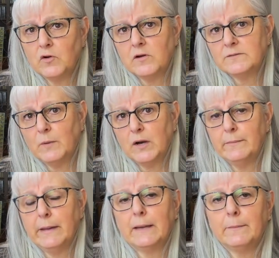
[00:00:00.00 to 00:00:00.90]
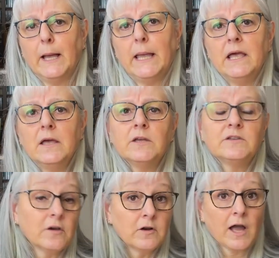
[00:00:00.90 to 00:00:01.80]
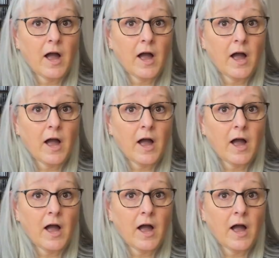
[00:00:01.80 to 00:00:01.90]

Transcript: crossbody bag by Tote.